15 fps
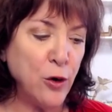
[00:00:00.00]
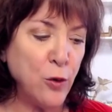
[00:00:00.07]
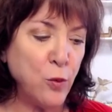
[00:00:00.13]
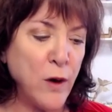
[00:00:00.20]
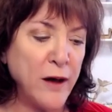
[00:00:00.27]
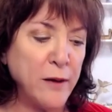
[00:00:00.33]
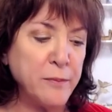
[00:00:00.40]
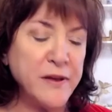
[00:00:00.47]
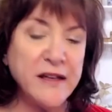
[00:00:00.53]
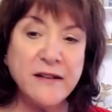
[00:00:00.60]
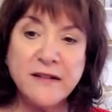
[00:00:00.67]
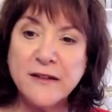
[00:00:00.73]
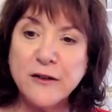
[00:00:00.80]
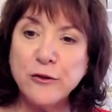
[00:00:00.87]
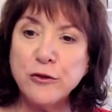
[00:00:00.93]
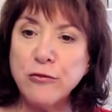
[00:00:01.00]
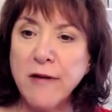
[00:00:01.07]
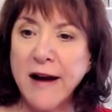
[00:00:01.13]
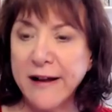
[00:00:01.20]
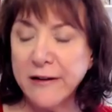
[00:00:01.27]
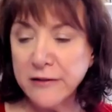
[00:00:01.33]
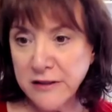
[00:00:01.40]
while being still
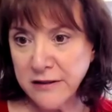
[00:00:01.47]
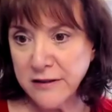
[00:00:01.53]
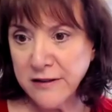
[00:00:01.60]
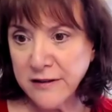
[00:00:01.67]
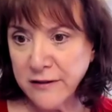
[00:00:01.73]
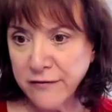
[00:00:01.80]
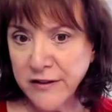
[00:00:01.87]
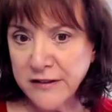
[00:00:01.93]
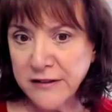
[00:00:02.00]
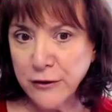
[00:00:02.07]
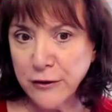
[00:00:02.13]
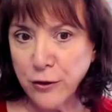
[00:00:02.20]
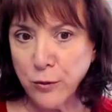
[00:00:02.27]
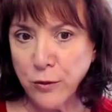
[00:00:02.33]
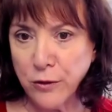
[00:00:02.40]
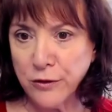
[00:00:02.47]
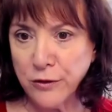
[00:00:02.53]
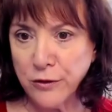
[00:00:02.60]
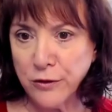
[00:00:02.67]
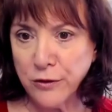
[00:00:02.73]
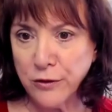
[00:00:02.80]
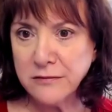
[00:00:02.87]
grounded in the physical world,
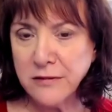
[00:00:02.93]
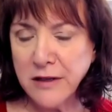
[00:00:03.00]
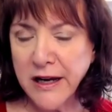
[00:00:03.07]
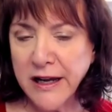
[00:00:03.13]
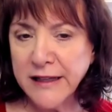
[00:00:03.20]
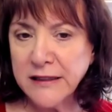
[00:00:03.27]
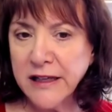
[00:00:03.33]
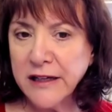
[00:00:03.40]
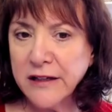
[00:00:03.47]
right?